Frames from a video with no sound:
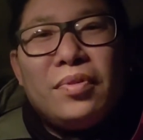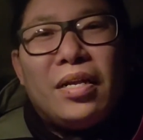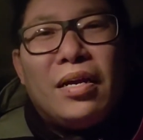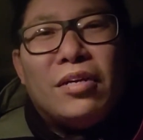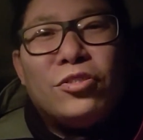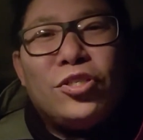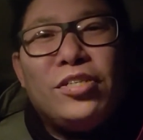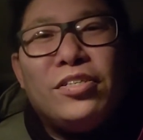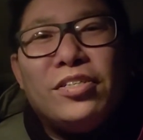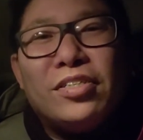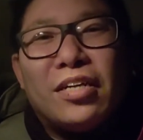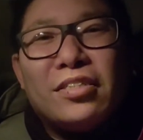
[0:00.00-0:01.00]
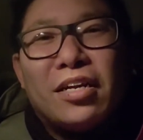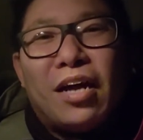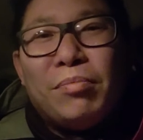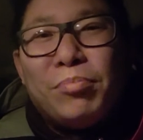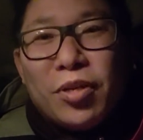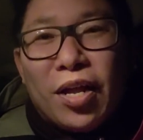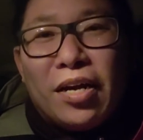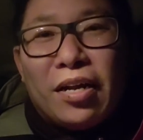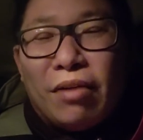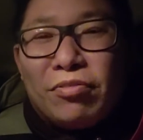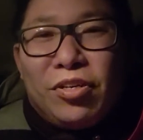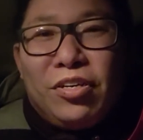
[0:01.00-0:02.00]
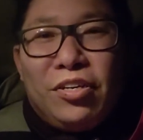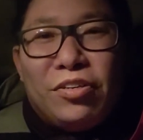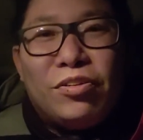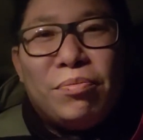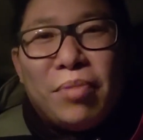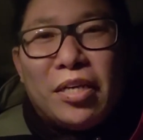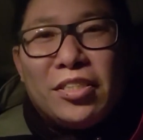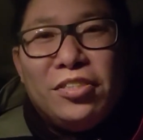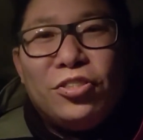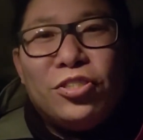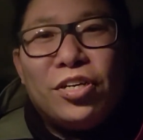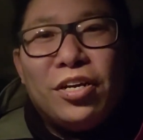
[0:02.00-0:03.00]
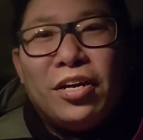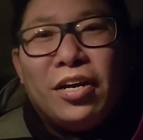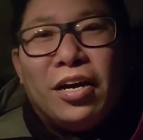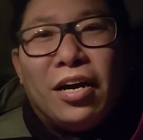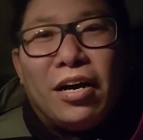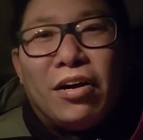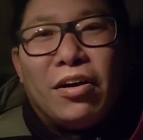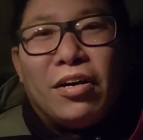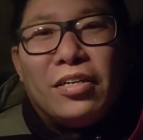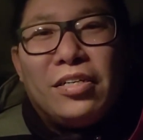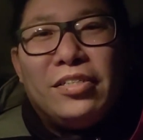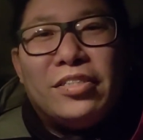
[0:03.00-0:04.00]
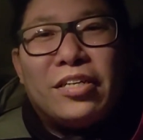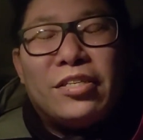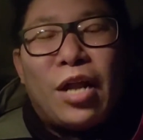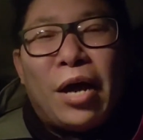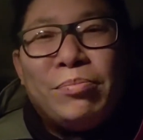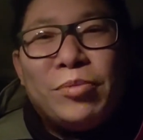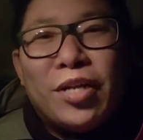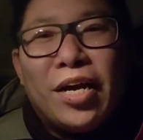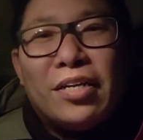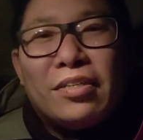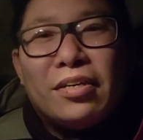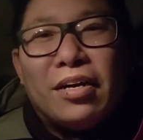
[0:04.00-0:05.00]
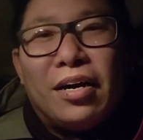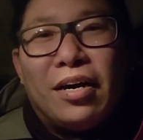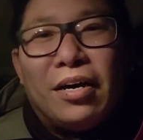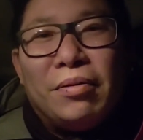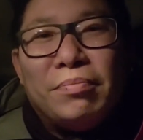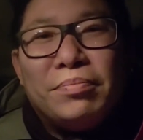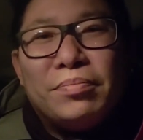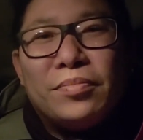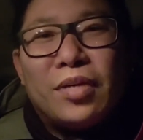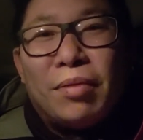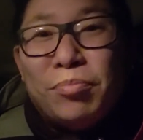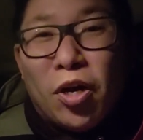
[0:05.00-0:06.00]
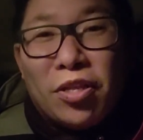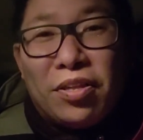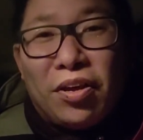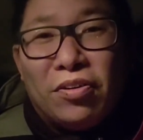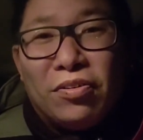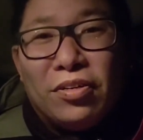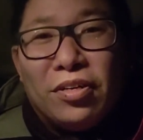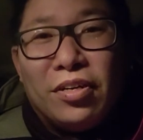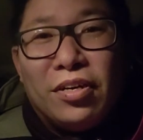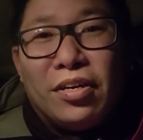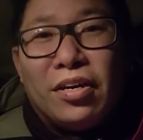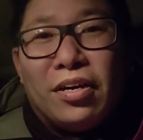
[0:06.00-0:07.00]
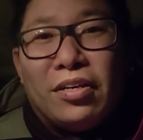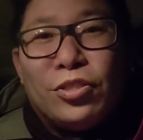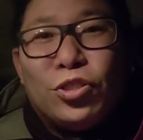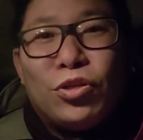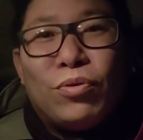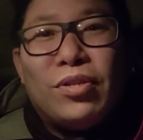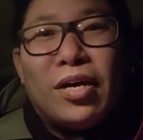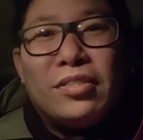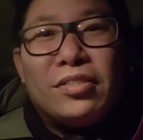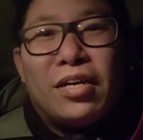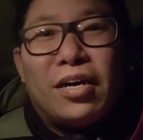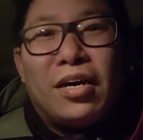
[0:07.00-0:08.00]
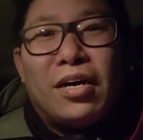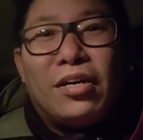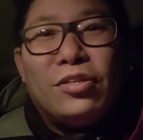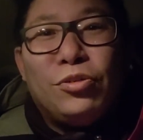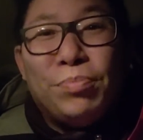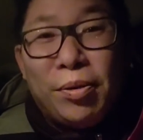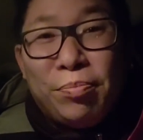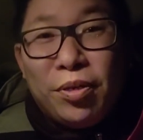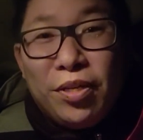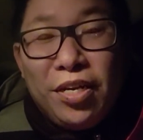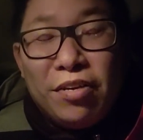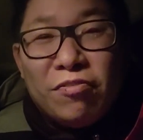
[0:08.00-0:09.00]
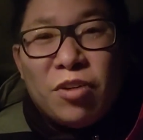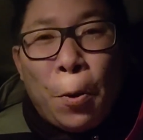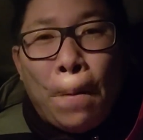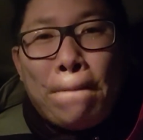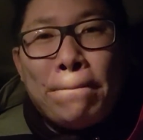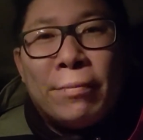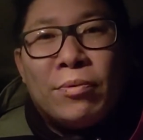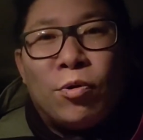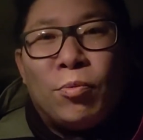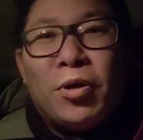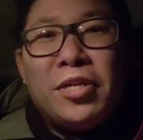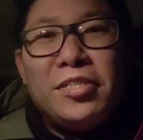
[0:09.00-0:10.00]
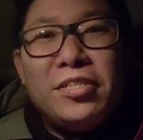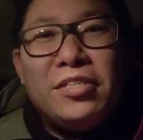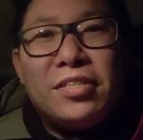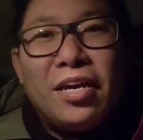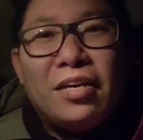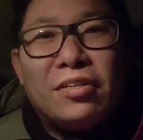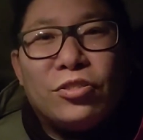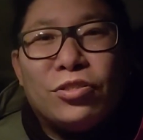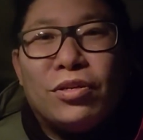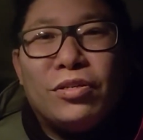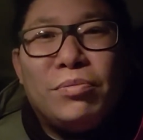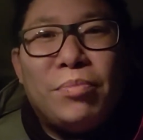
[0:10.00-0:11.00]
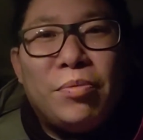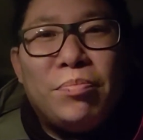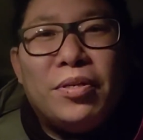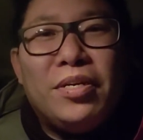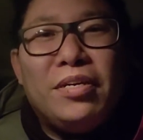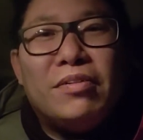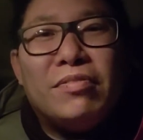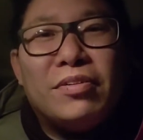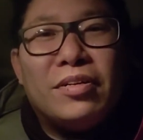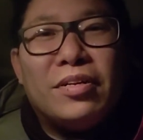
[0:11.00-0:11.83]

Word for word: uh, Jesus said that, I'm glad after he hear the message. Uh, he said that, I'm glad um, I'm not there uh, so that uh, you may believe. Well, what is he saying? So that you may believe.